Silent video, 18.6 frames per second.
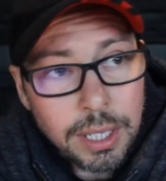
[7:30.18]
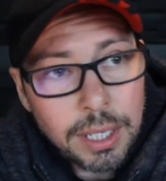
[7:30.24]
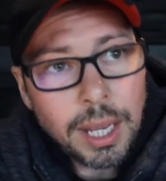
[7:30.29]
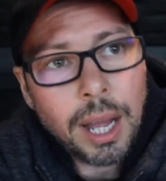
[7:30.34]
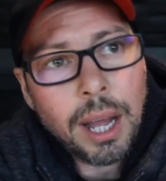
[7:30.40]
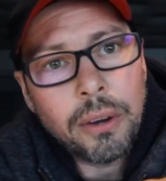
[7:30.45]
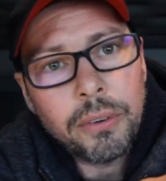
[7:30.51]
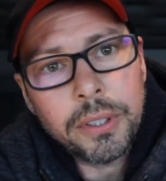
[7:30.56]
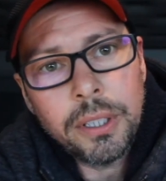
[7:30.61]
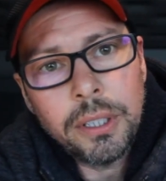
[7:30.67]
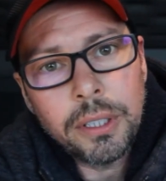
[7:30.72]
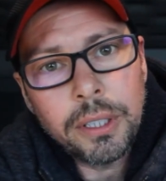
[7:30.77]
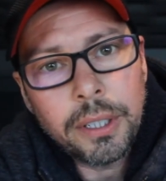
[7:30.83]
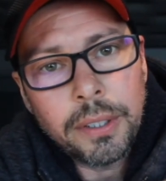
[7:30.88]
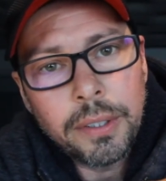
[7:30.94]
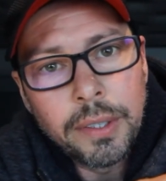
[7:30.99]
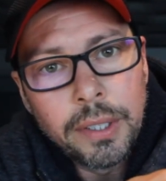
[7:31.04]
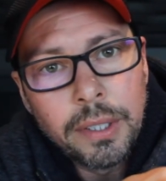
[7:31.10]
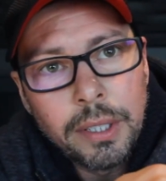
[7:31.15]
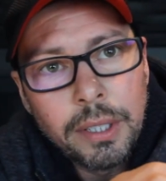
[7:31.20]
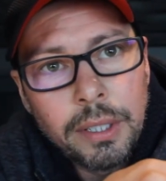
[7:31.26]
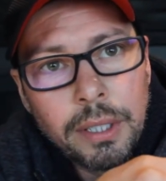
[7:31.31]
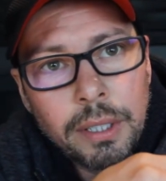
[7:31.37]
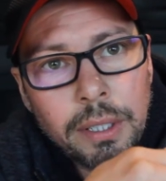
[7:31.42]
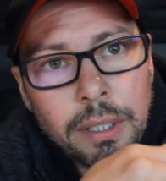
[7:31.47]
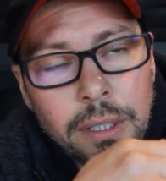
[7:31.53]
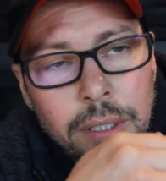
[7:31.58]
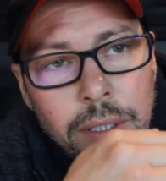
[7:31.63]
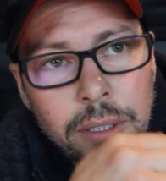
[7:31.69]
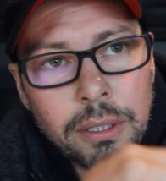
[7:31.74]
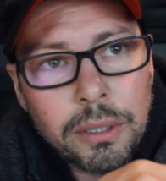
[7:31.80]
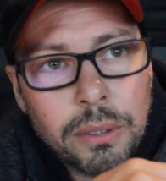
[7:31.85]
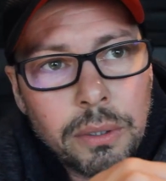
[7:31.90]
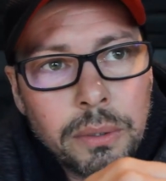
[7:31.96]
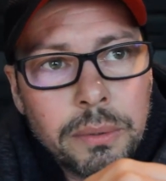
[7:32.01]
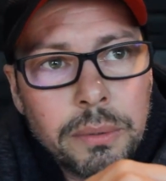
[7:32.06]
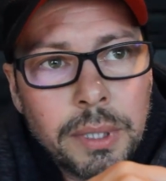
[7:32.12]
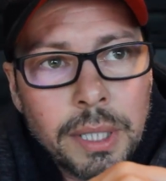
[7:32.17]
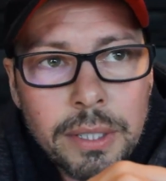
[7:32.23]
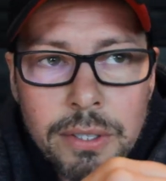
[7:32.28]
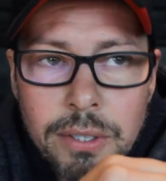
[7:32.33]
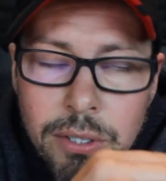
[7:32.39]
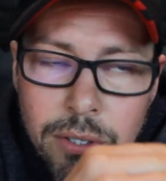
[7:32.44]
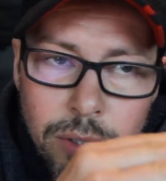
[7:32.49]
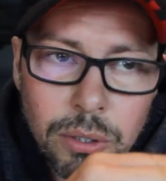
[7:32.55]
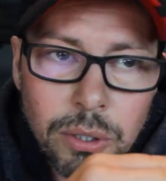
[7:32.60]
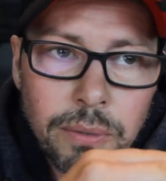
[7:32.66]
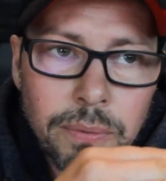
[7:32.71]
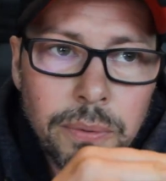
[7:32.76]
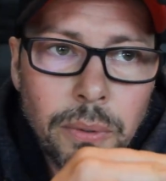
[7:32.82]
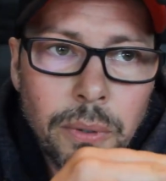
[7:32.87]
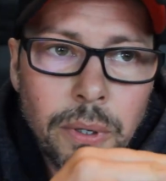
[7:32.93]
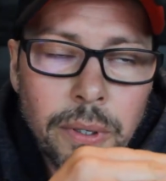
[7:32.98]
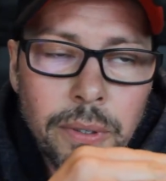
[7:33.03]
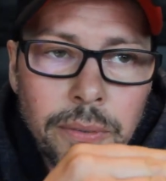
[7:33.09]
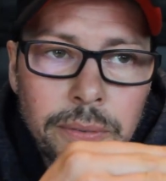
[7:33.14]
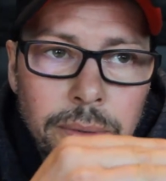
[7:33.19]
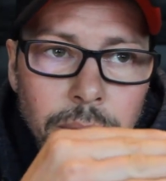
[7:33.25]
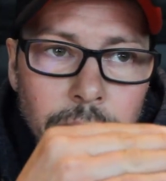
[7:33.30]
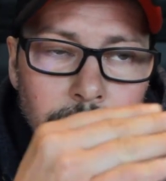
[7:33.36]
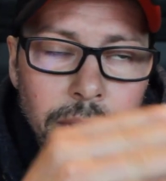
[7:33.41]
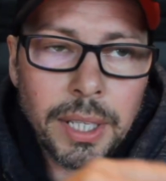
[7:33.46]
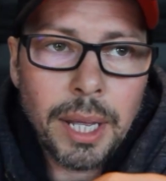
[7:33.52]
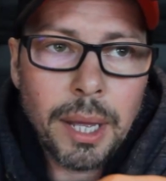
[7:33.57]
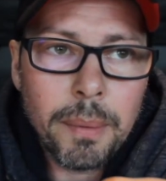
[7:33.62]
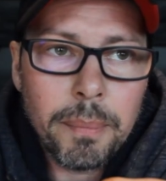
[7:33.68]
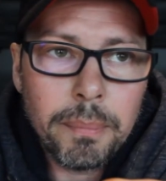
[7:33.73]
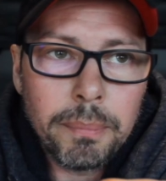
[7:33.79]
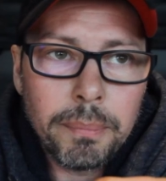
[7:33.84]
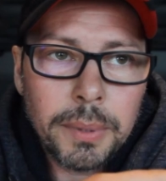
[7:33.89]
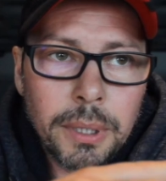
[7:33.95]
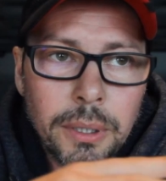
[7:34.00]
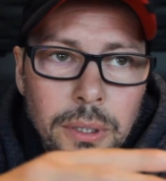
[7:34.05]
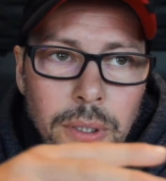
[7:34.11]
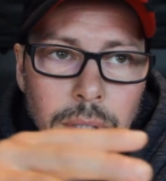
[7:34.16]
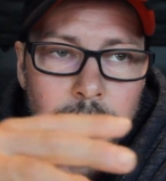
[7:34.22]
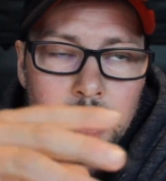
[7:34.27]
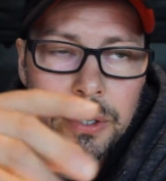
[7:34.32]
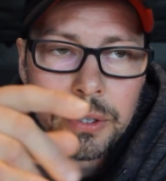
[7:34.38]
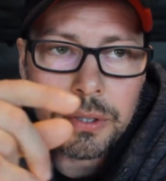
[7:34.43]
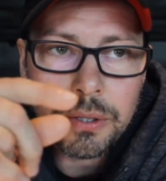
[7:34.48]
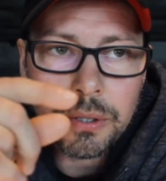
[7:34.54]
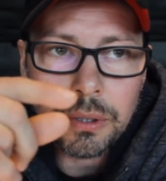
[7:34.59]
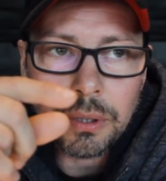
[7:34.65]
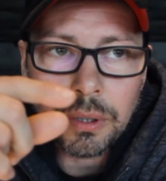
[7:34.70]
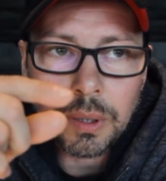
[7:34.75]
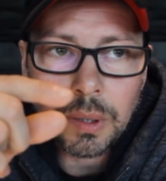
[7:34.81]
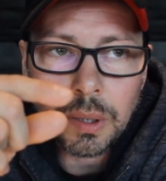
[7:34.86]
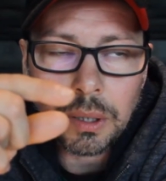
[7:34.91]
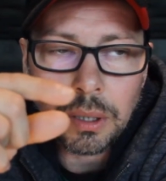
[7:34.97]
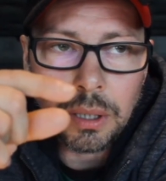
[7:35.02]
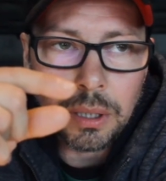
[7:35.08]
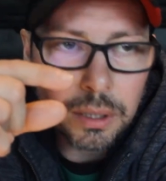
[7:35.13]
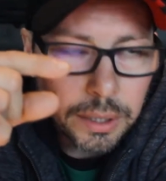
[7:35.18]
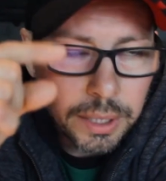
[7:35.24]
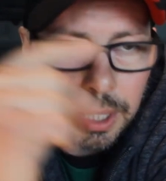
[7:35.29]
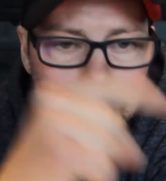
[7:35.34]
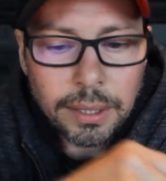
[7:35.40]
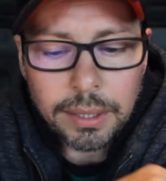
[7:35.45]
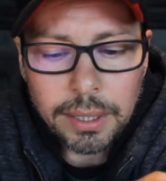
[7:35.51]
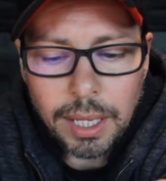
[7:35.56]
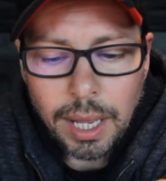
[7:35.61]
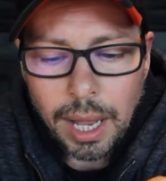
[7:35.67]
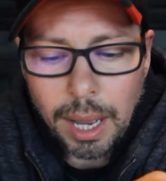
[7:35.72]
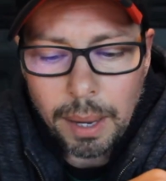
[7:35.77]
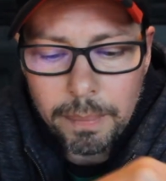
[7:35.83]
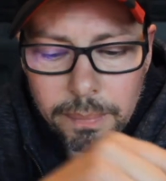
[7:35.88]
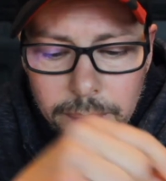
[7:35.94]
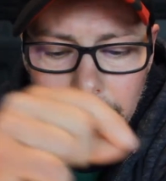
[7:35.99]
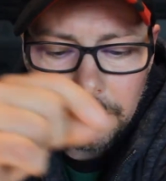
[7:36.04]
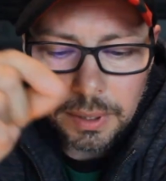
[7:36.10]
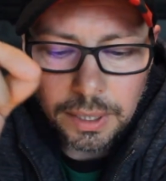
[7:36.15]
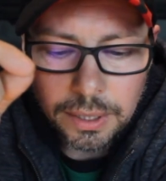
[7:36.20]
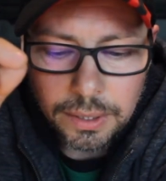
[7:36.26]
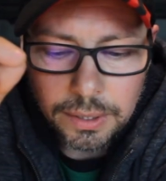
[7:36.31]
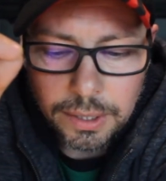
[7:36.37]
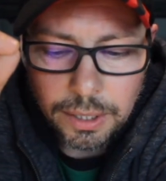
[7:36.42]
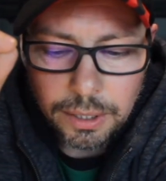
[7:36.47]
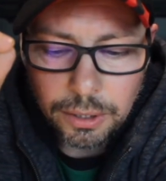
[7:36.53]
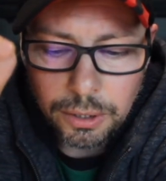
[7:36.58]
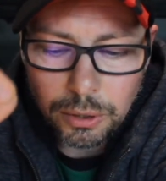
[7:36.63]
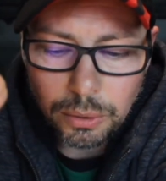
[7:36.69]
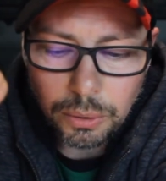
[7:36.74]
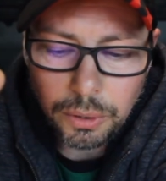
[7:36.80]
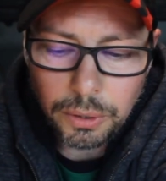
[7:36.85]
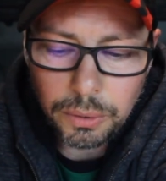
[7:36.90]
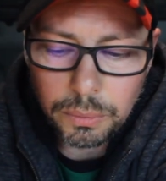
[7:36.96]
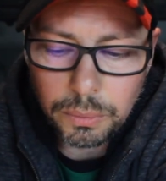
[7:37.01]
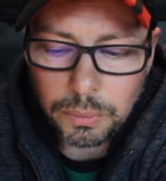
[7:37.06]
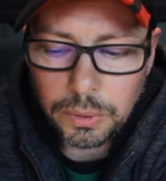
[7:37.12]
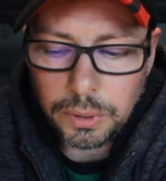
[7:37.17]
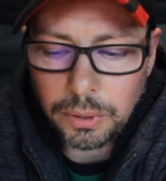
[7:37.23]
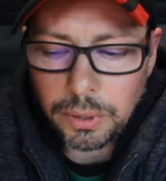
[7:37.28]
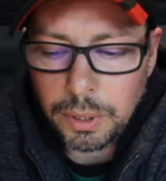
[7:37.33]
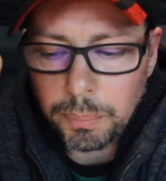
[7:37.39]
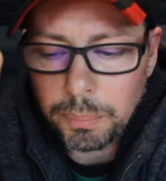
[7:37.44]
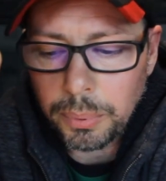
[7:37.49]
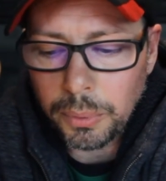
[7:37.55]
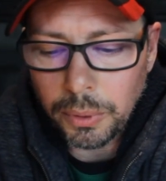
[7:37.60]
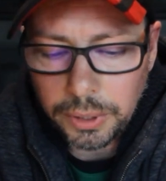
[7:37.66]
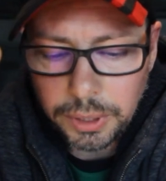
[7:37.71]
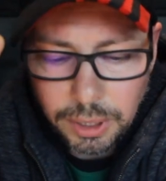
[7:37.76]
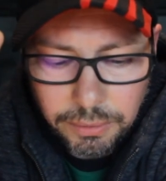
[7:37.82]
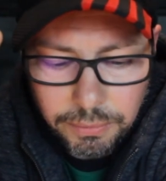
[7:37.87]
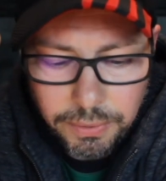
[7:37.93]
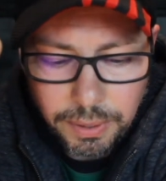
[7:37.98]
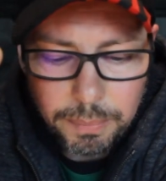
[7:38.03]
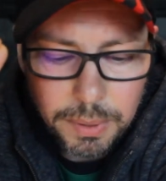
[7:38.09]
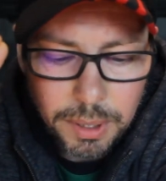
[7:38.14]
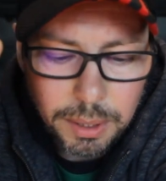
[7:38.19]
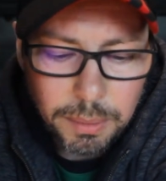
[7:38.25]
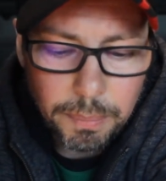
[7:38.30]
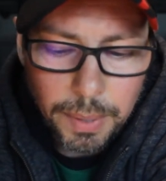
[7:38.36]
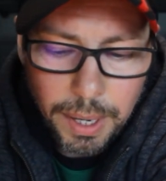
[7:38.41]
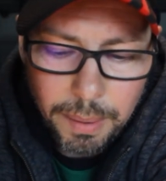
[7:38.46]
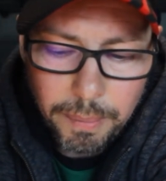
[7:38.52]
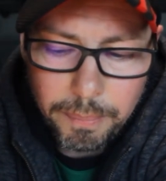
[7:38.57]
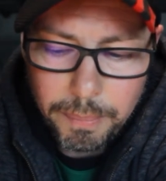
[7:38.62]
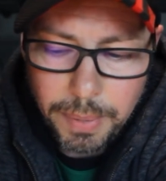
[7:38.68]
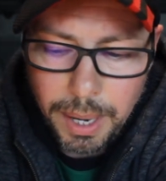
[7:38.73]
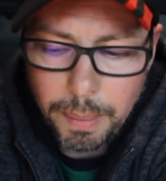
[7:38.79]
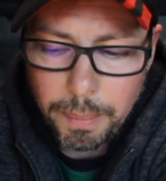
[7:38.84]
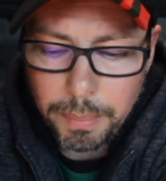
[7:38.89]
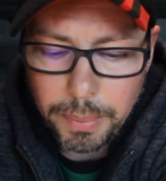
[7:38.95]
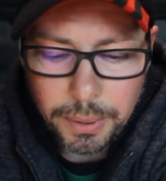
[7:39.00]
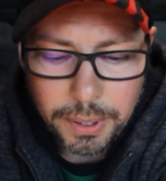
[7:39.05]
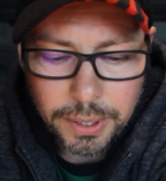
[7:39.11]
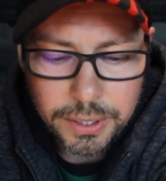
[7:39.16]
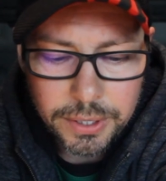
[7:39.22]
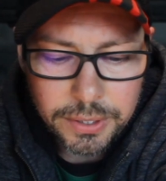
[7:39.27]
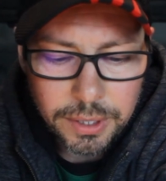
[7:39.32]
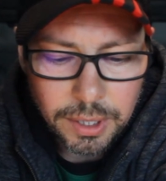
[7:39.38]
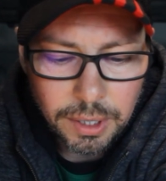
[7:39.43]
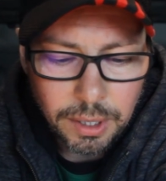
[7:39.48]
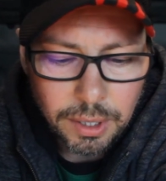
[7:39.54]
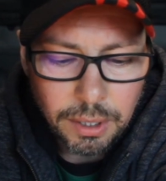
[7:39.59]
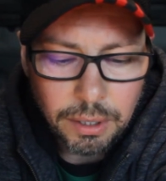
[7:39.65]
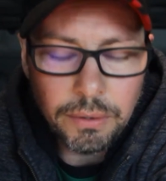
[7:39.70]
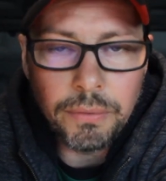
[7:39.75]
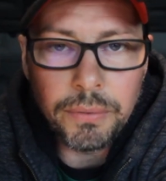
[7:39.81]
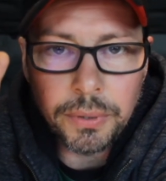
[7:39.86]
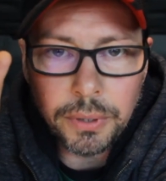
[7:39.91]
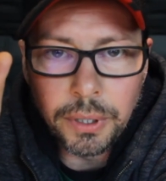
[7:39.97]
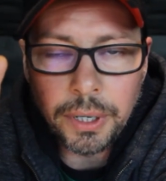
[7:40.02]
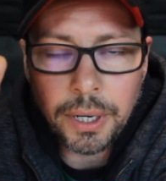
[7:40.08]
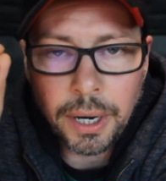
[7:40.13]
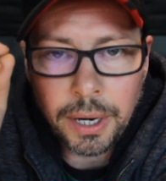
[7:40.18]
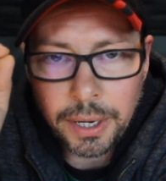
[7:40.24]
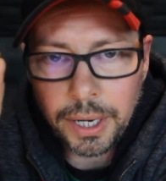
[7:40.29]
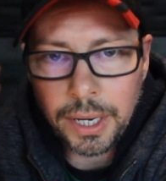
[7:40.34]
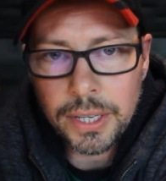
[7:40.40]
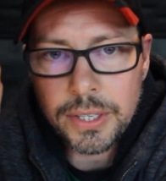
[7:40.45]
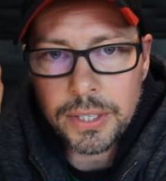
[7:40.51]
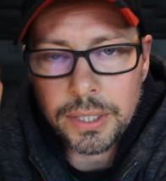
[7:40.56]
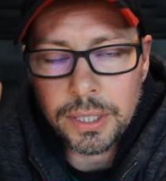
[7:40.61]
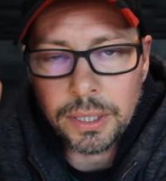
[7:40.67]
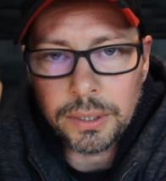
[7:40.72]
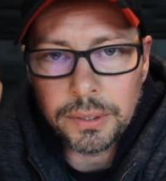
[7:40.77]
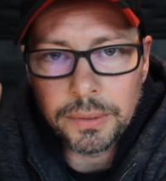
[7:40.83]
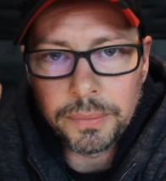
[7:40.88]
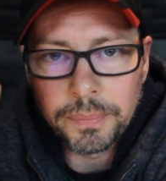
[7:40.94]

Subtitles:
now here, you know, that is good for them. Because in that time, as I told you, the important family members were arrested.